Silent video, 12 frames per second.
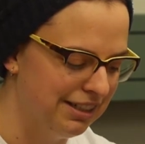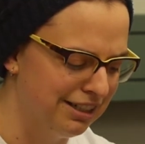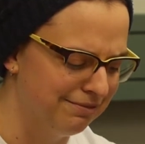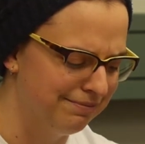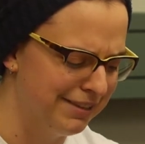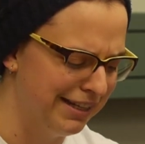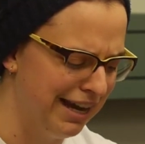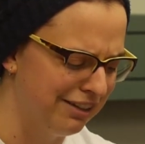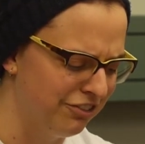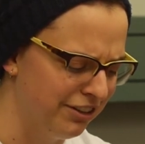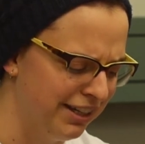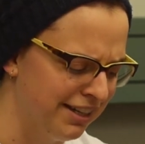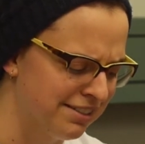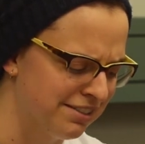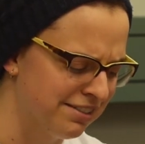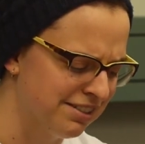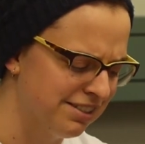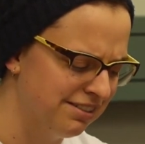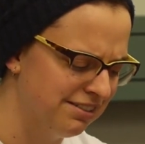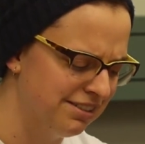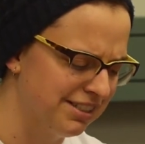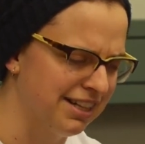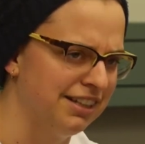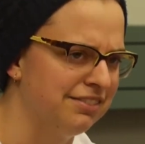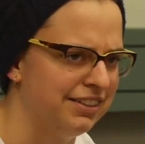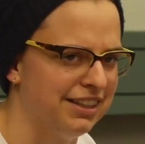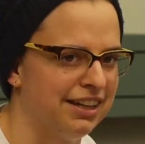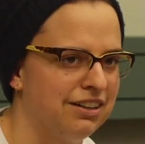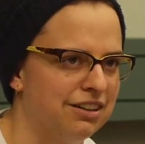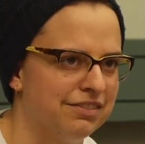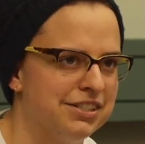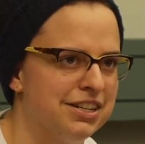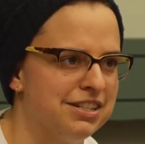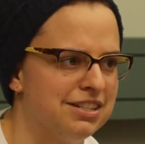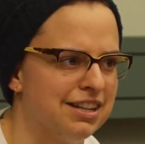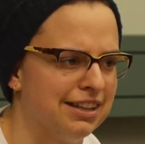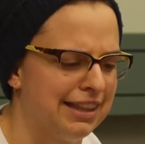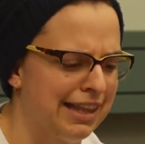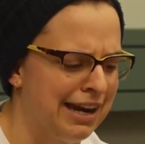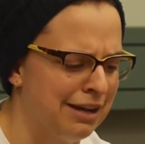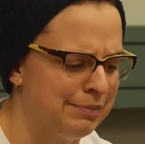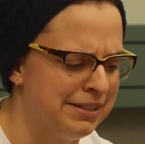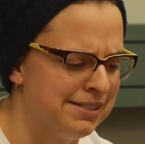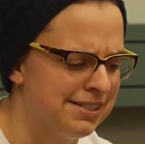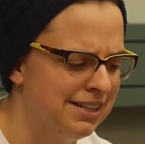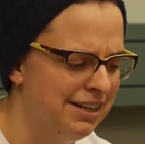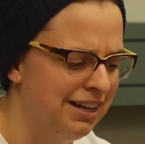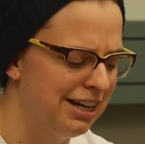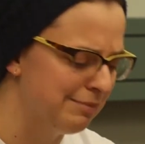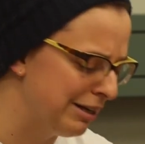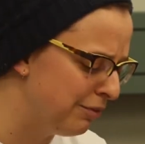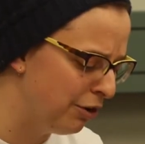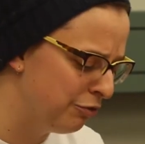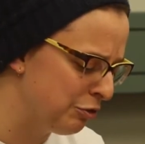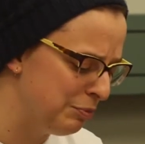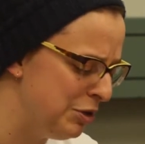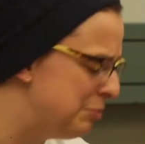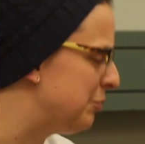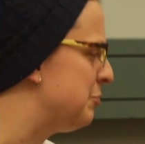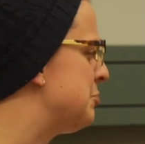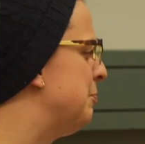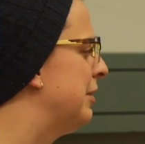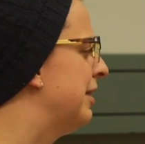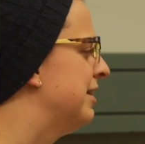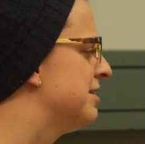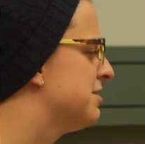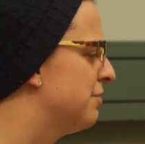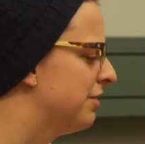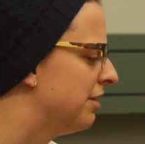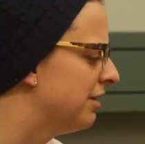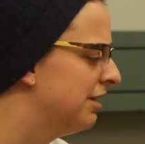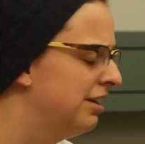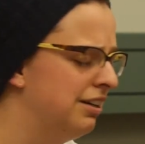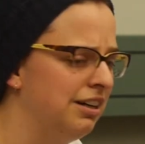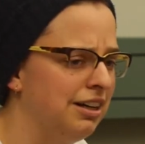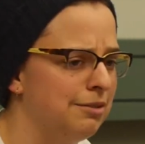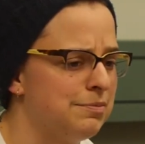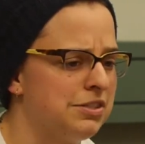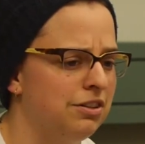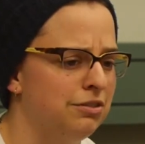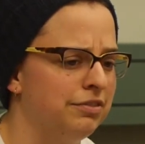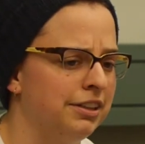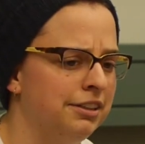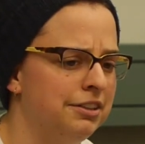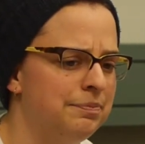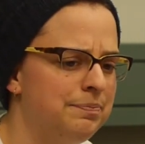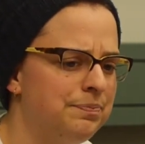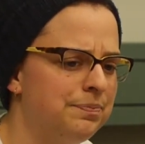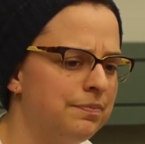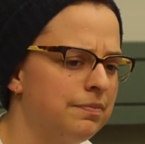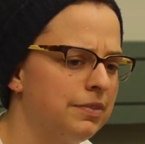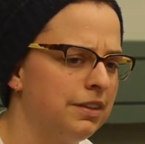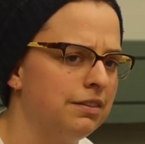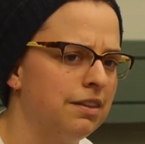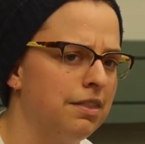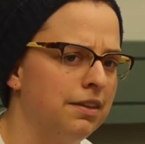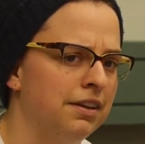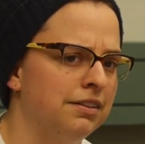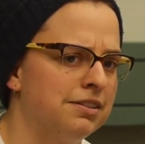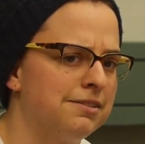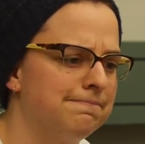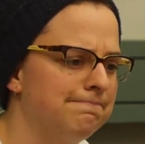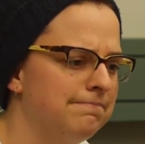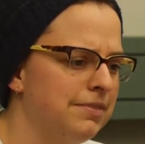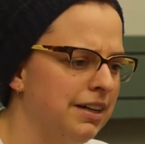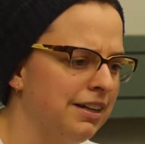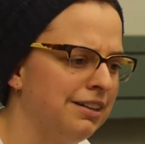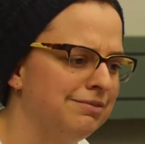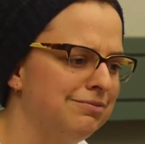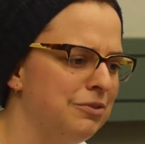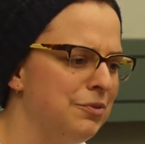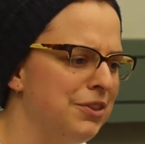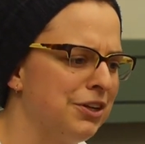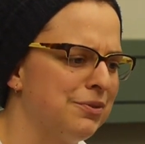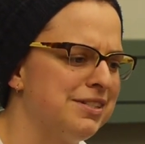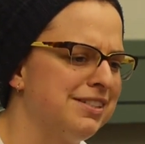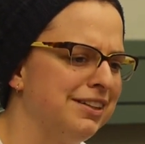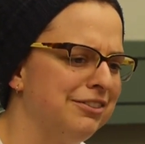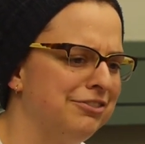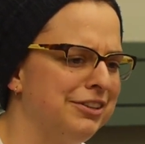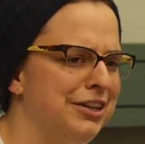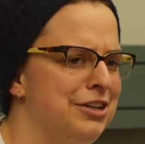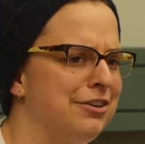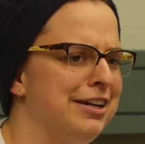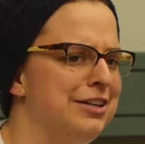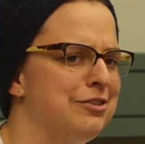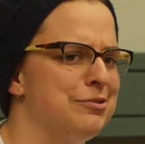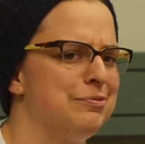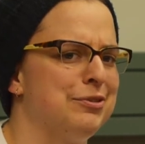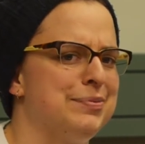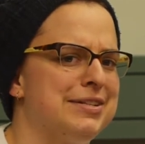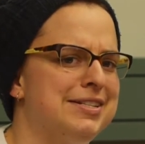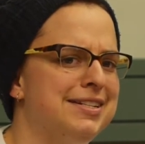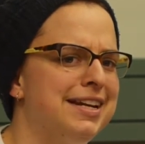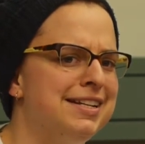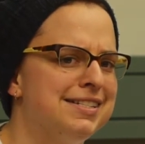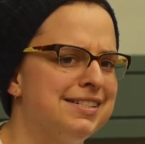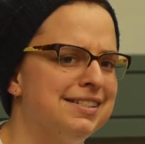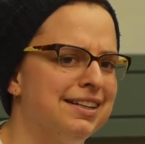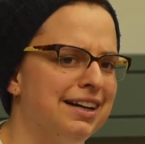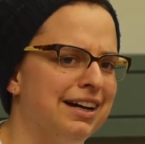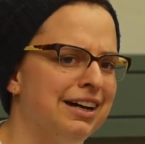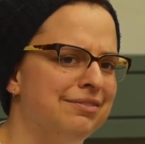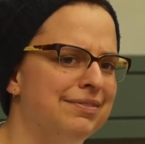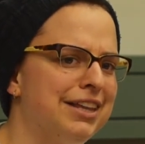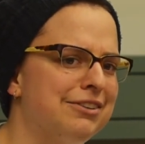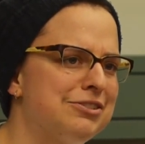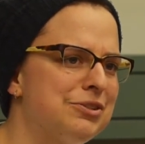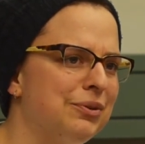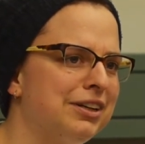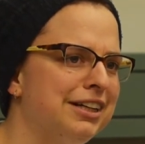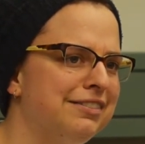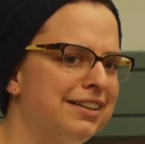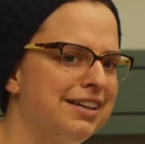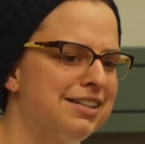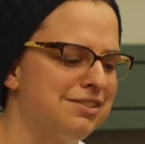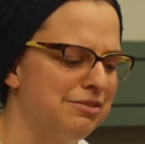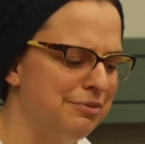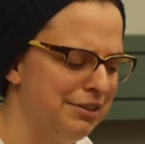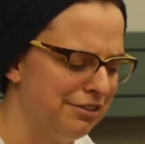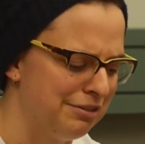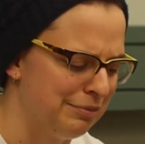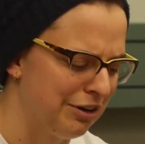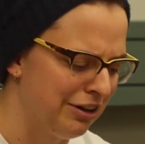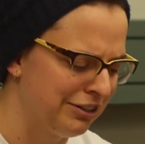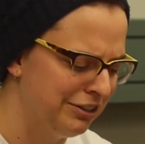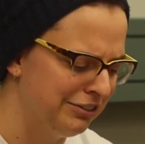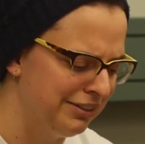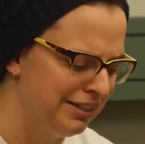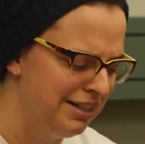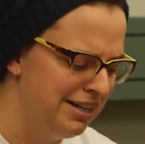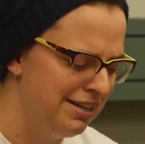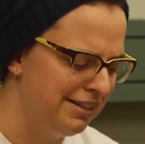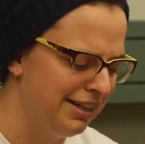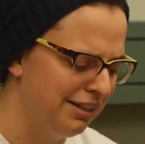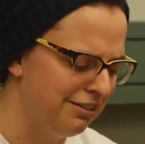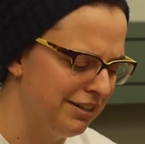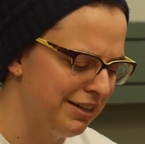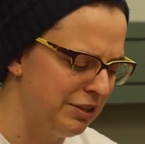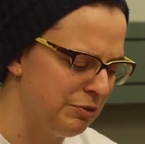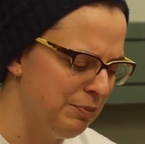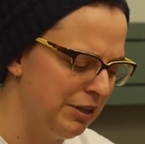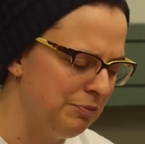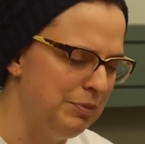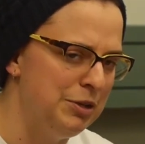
than have all the answers it's kind of in that conversation that that happens. Um, I'm all for people's plans for um, solving things. Um, there was a really great group from the States um, that was working with us when we were in Morocco, and they created this big